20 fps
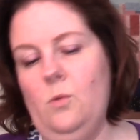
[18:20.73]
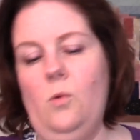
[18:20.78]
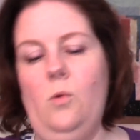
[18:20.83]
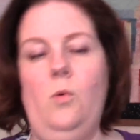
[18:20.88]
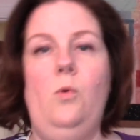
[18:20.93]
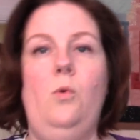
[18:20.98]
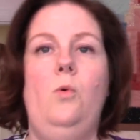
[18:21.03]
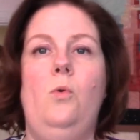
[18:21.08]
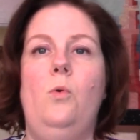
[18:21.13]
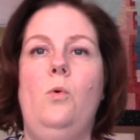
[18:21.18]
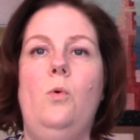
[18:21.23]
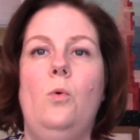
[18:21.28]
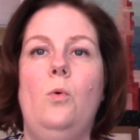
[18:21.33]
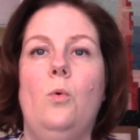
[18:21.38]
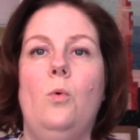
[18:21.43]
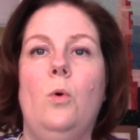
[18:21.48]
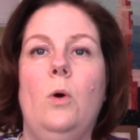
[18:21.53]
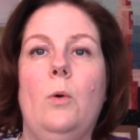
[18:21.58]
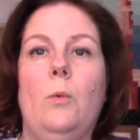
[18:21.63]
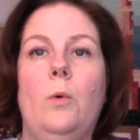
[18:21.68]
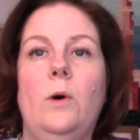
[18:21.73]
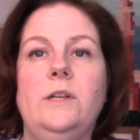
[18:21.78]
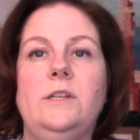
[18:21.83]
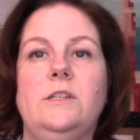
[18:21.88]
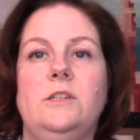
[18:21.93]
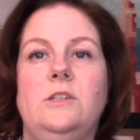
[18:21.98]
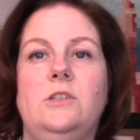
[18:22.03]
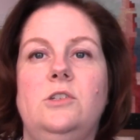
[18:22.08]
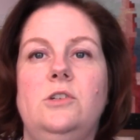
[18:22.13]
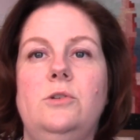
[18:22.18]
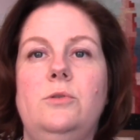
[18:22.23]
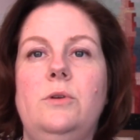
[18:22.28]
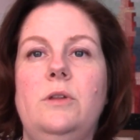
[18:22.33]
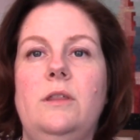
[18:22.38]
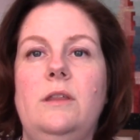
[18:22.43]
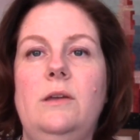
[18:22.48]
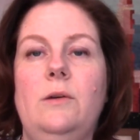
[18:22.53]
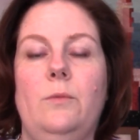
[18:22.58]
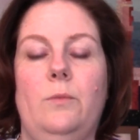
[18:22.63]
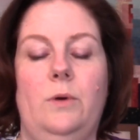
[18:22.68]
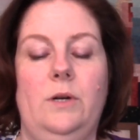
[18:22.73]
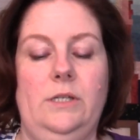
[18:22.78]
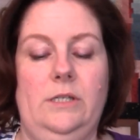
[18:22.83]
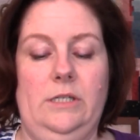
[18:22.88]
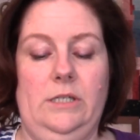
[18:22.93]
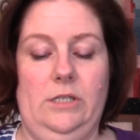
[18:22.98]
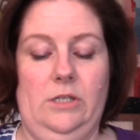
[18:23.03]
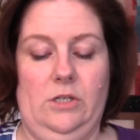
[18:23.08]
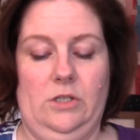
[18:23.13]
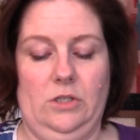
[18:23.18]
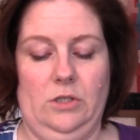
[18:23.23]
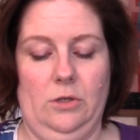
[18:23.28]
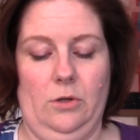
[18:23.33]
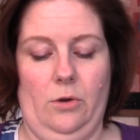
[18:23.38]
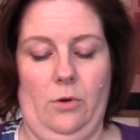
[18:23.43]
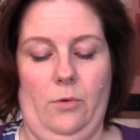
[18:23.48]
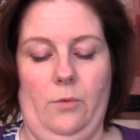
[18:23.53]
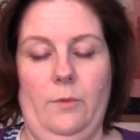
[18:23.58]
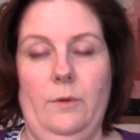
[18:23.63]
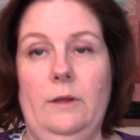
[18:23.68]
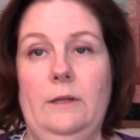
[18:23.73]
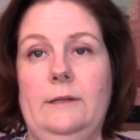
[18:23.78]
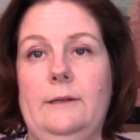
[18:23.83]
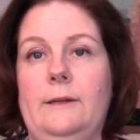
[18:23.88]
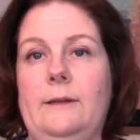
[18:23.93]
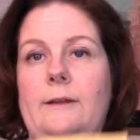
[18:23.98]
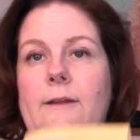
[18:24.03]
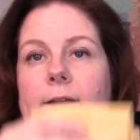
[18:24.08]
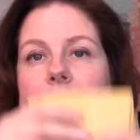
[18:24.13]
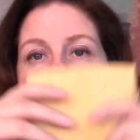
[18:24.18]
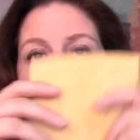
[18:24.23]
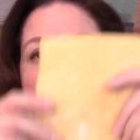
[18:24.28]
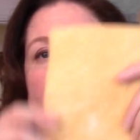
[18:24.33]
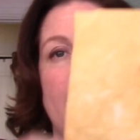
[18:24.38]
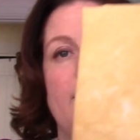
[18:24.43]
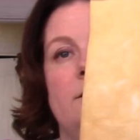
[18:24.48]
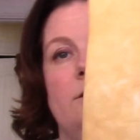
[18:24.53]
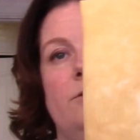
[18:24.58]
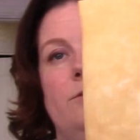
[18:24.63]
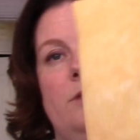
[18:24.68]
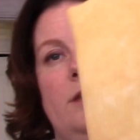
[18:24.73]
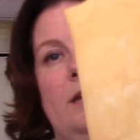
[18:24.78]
Ooh, what to do with it, what to do. So